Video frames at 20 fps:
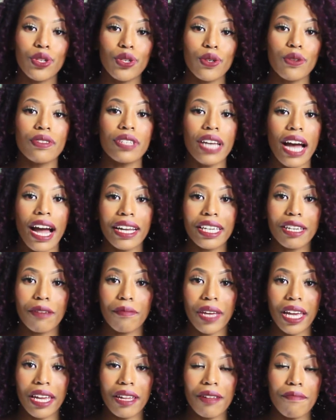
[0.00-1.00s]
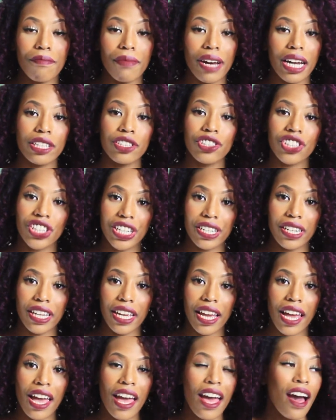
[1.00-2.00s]
to document my
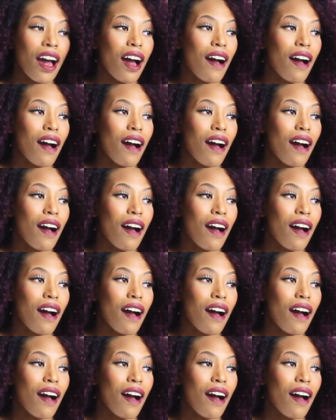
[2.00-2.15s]
journey.